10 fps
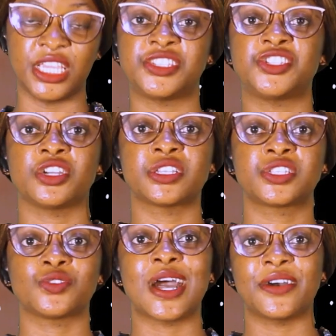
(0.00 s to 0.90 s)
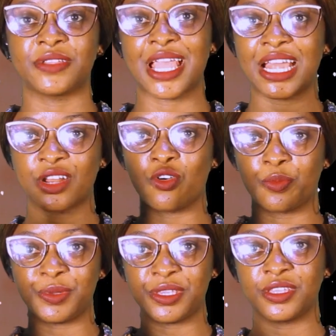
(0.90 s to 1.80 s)
it's just to have the hard
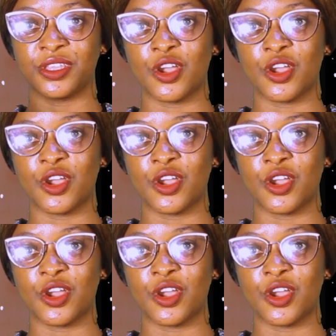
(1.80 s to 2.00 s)
copy